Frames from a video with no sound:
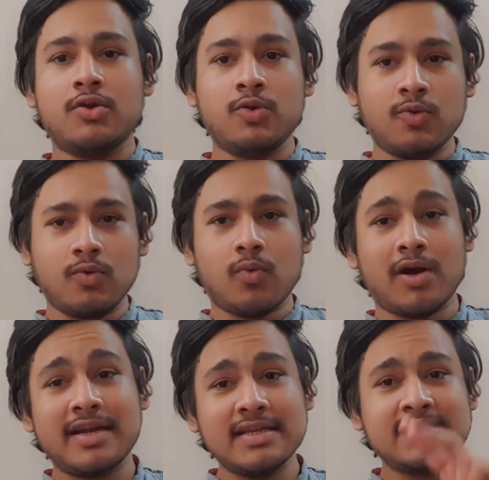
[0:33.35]
Two,
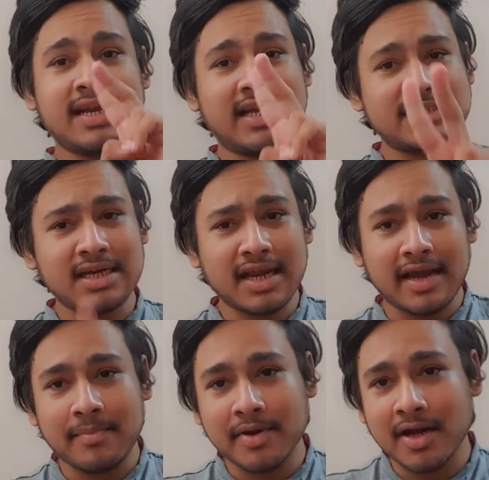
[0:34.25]
what is an action
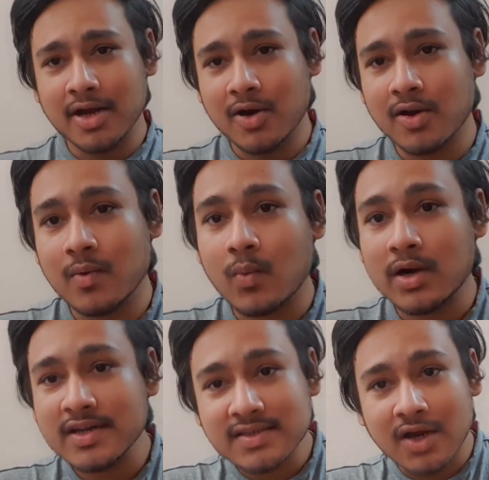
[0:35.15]
camera or
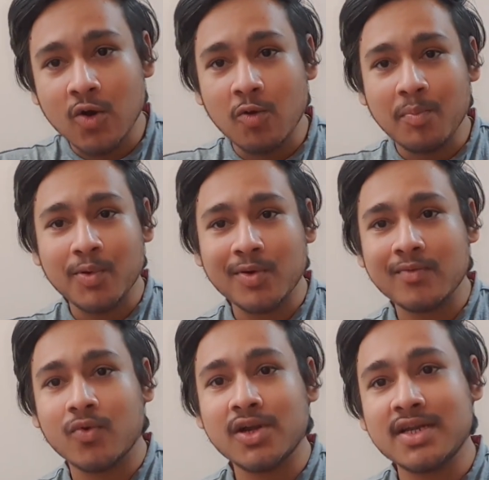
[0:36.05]
what is a GoPro and
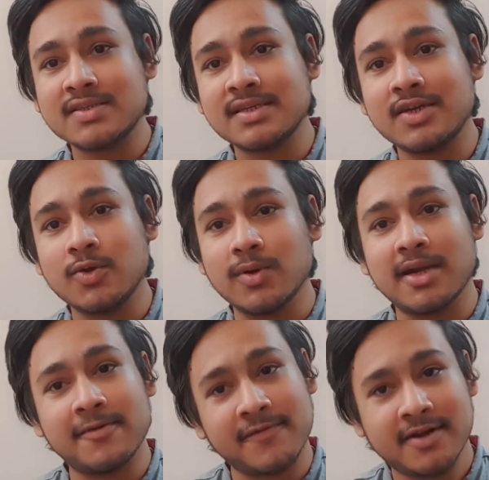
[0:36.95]
what does it do
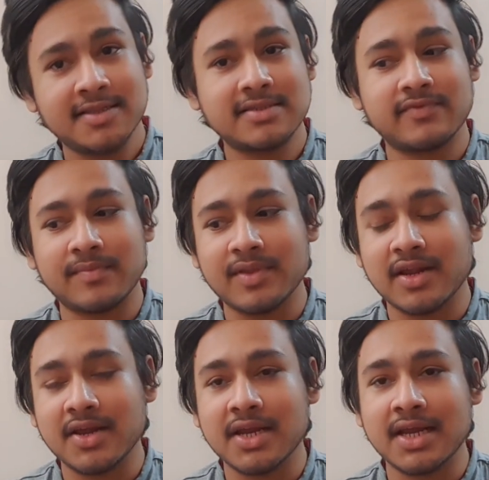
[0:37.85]
difference from the
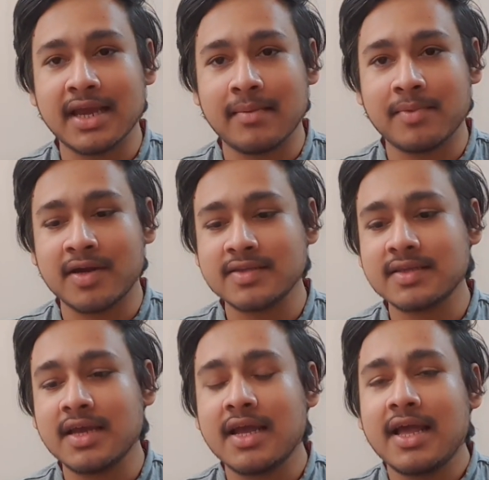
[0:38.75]
regular cameras?
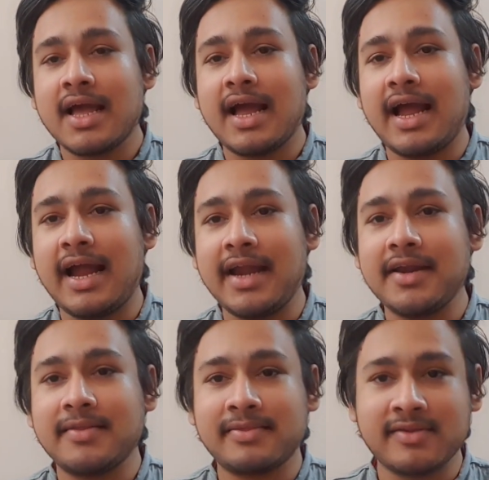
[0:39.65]

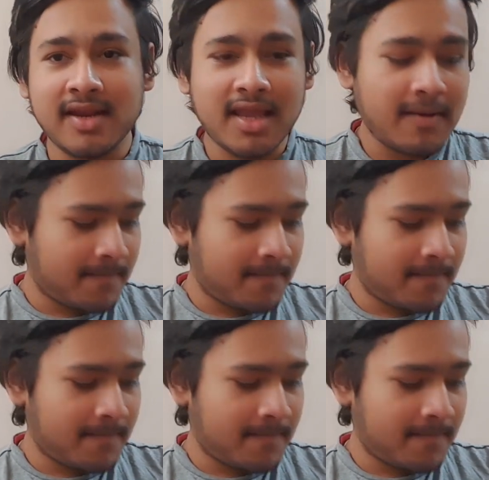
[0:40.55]
And three,